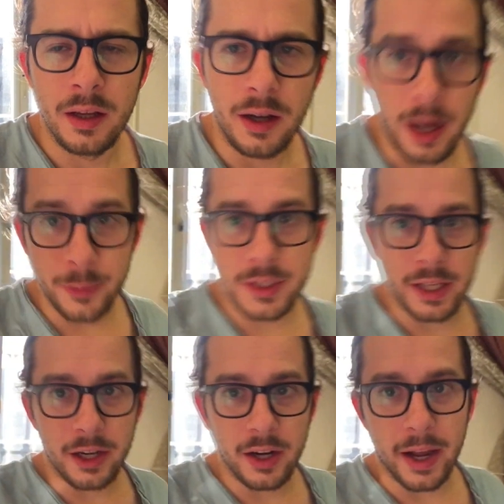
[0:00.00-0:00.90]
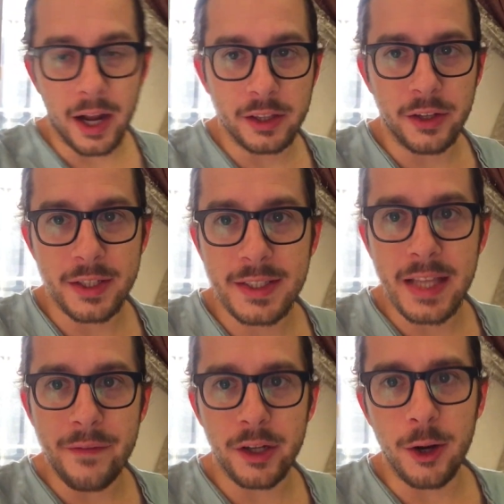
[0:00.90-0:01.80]
I was there. I got there at
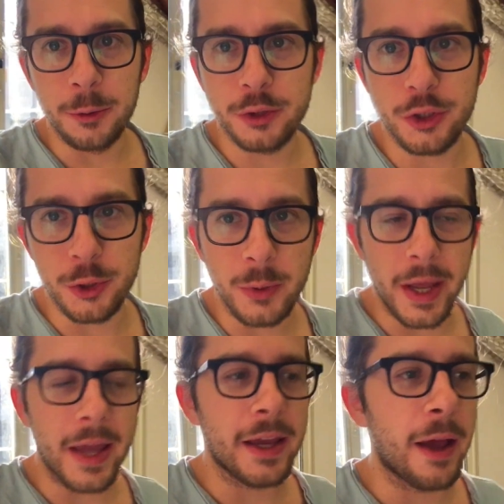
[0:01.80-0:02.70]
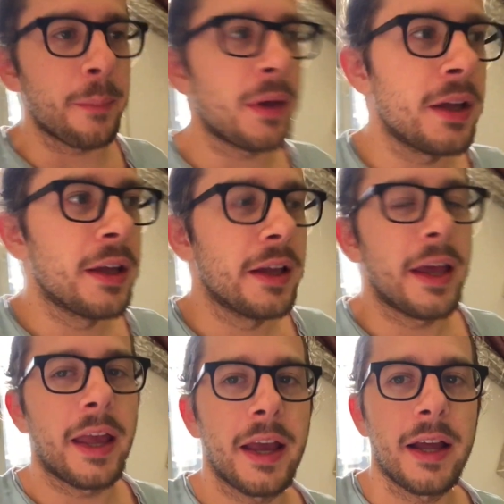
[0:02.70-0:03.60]
7:02 a.m.
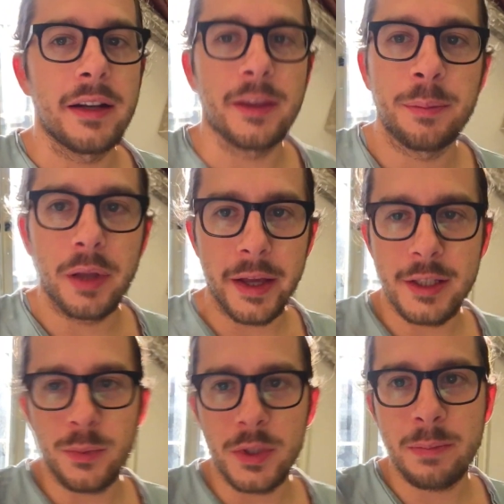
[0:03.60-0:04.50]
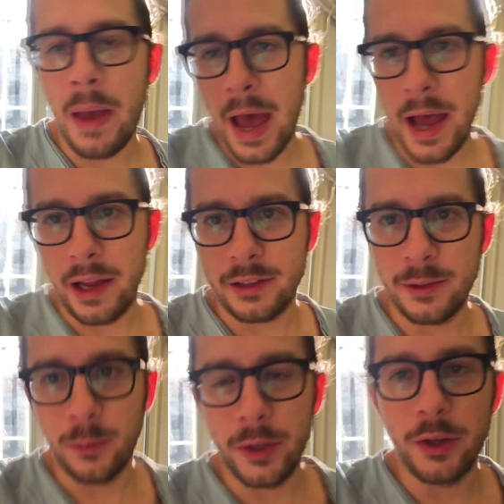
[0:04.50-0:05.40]
and the place was packed.
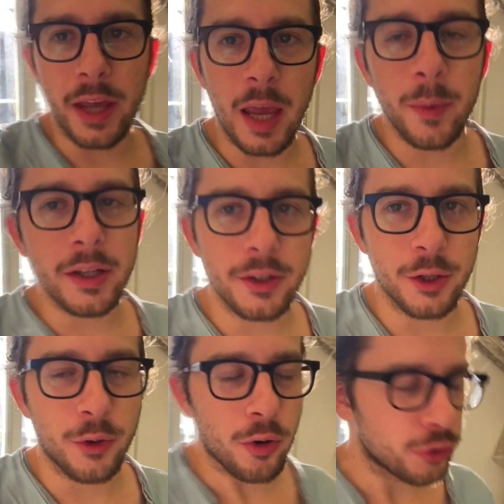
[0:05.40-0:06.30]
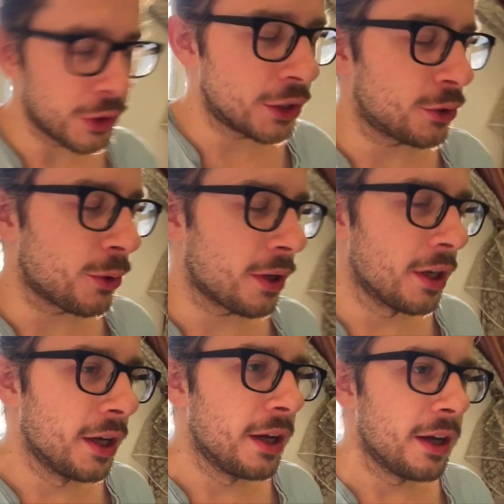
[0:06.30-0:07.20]
When you came into the grocery store,
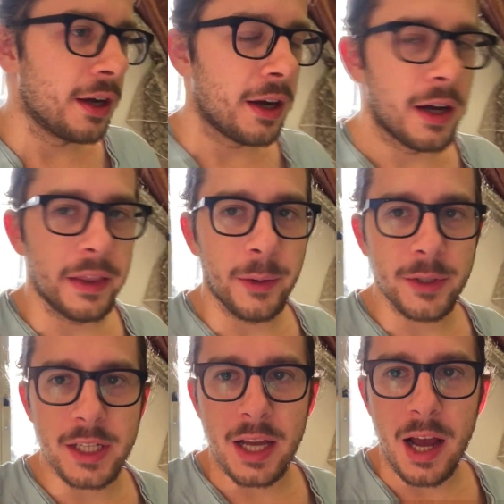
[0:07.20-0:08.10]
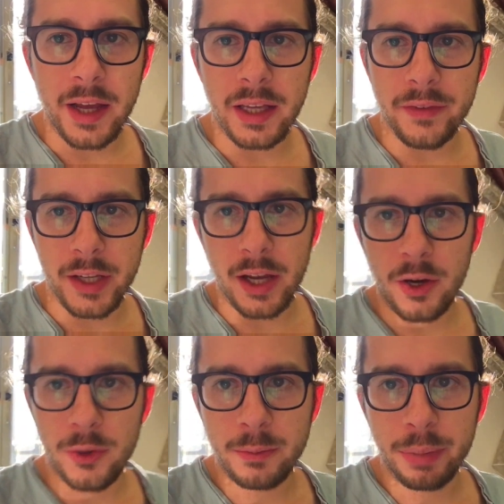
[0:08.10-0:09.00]
there was a guy giving
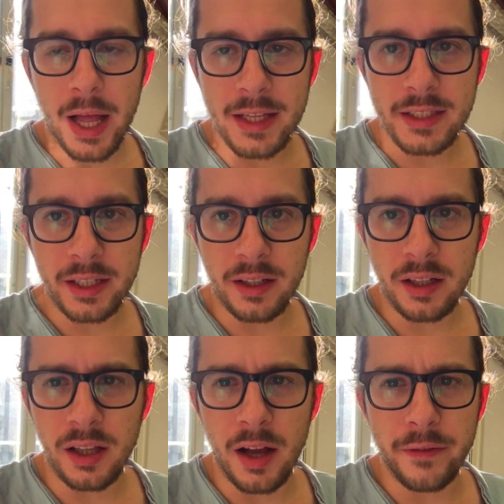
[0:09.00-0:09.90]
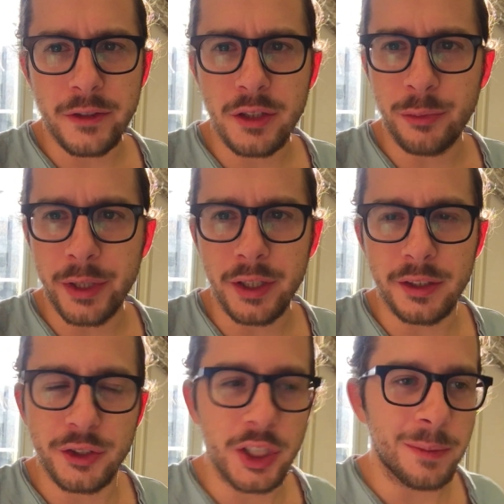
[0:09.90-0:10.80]
out plastic gloves,
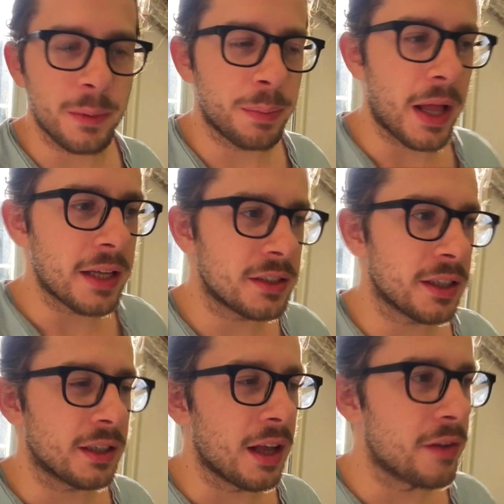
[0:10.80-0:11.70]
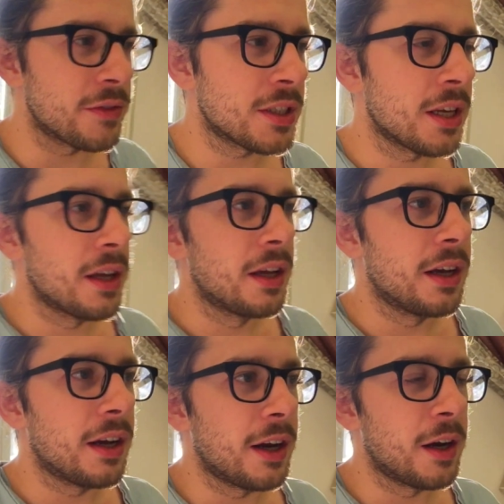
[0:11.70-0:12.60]
real cheap plastic gloves,
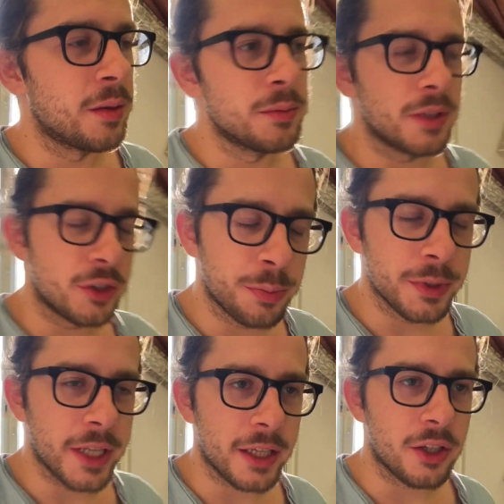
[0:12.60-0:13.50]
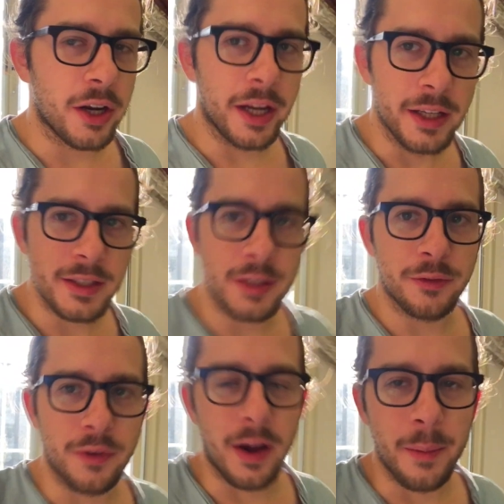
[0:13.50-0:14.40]
to protect our hands
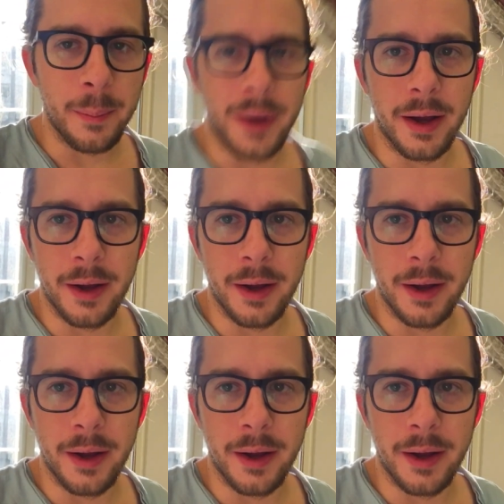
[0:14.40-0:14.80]
from